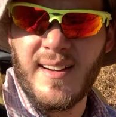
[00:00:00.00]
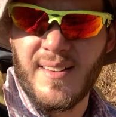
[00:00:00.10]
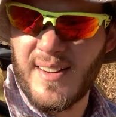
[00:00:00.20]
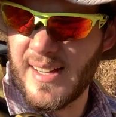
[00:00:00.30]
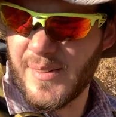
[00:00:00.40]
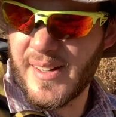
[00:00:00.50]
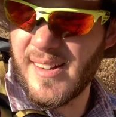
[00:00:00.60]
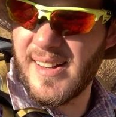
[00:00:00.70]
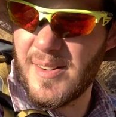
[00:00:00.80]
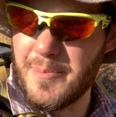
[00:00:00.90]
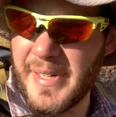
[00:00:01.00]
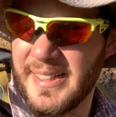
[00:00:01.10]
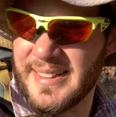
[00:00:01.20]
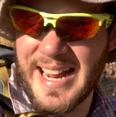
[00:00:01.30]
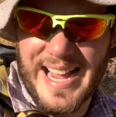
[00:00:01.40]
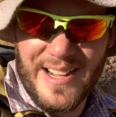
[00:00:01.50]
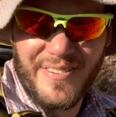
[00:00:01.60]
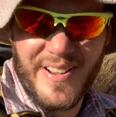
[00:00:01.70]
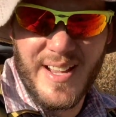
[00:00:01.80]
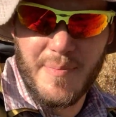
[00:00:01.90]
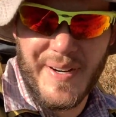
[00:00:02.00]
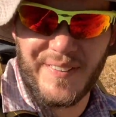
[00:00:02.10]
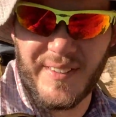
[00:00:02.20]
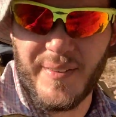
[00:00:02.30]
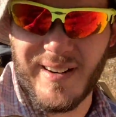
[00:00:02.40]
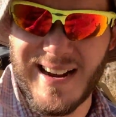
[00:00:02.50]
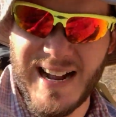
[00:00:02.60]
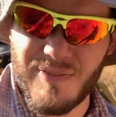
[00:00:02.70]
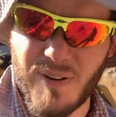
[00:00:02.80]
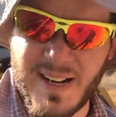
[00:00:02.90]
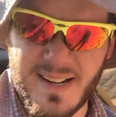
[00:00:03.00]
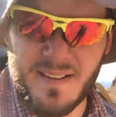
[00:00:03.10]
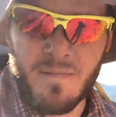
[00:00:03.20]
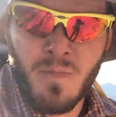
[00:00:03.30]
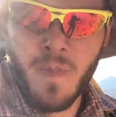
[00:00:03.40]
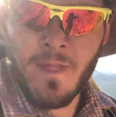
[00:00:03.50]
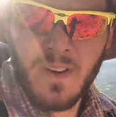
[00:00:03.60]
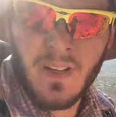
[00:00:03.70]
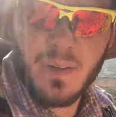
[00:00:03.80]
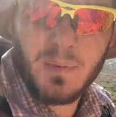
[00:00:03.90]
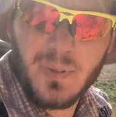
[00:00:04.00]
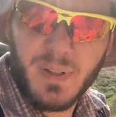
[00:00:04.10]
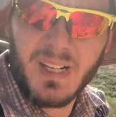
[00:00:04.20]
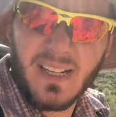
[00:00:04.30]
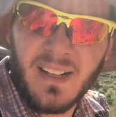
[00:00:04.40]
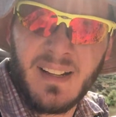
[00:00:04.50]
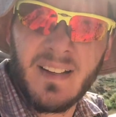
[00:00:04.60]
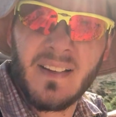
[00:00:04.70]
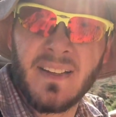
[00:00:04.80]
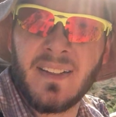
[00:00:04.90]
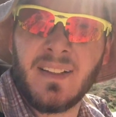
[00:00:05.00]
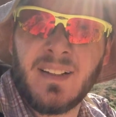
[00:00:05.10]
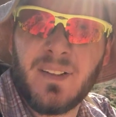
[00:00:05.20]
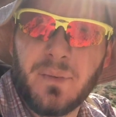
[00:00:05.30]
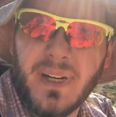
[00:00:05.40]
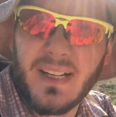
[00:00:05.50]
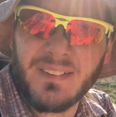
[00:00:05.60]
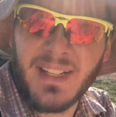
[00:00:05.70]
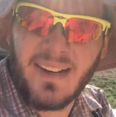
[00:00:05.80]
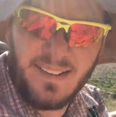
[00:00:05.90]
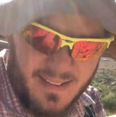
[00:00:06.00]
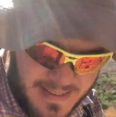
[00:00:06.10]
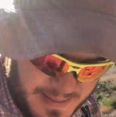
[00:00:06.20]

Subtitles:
All right, we are a mile and a half. Apparently we are halfway between way down there